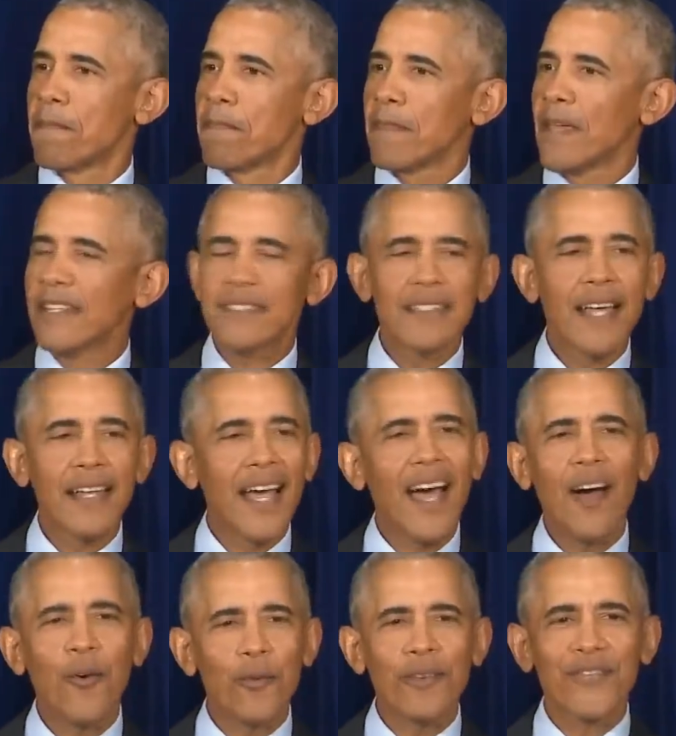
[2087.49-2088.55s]
That's not
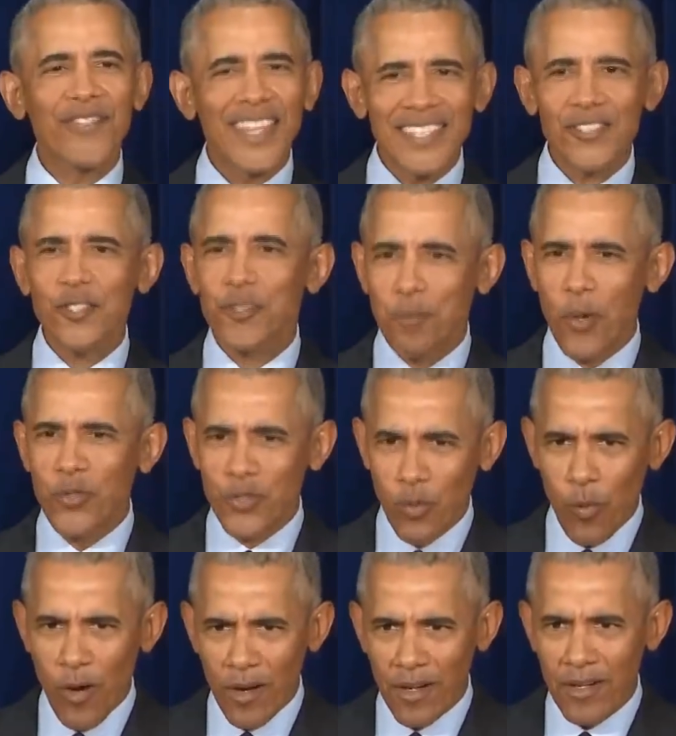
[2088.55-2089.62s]
how things are supposed to
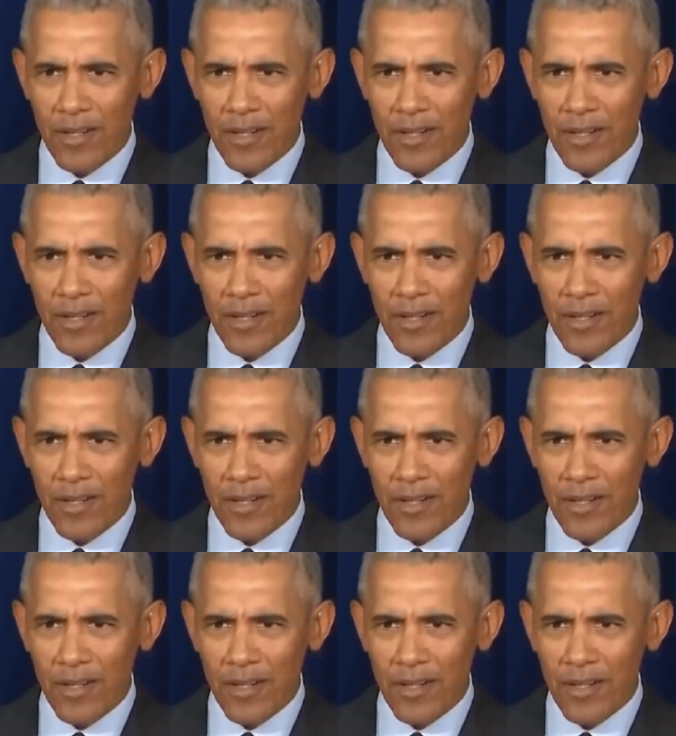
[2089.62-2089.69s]
work.